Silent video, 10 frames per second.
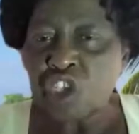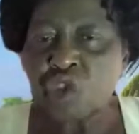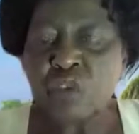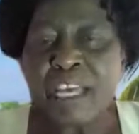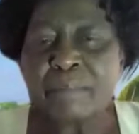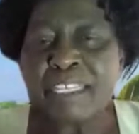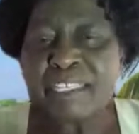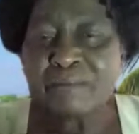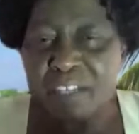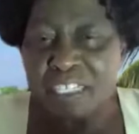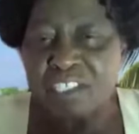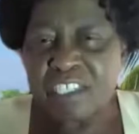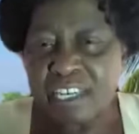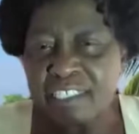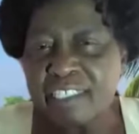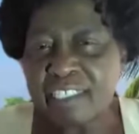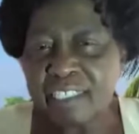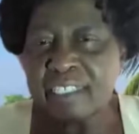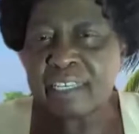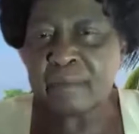Should there be
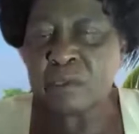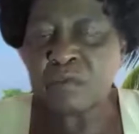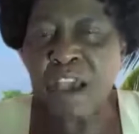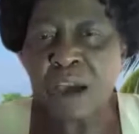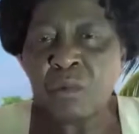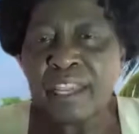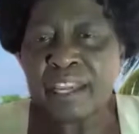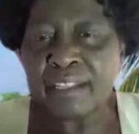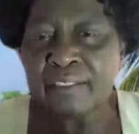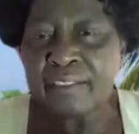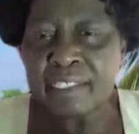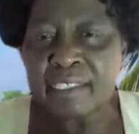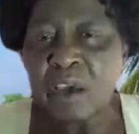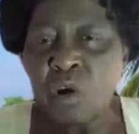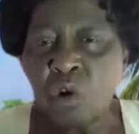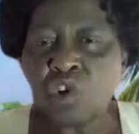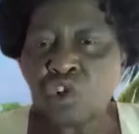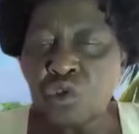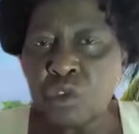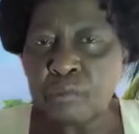differentiation in terms of how we handle this, or
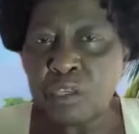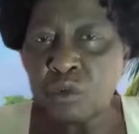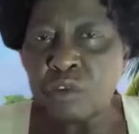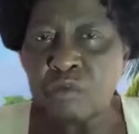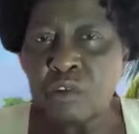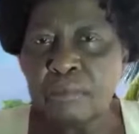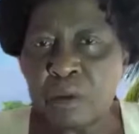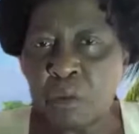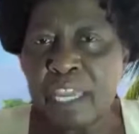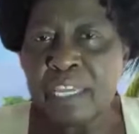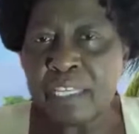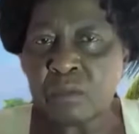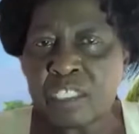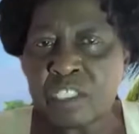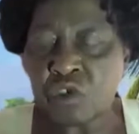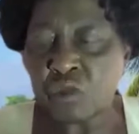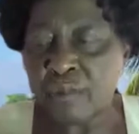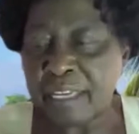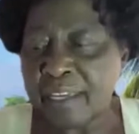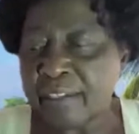should it be uniform the way in which it
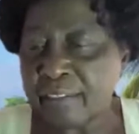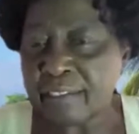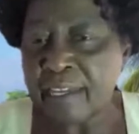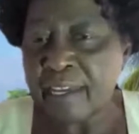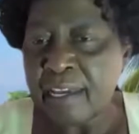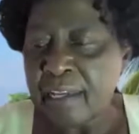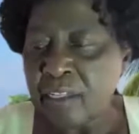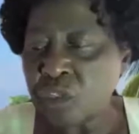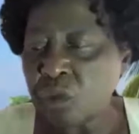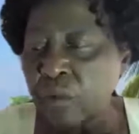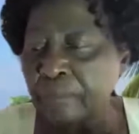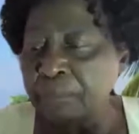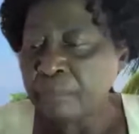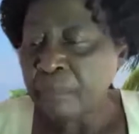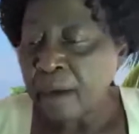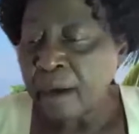should be handled? So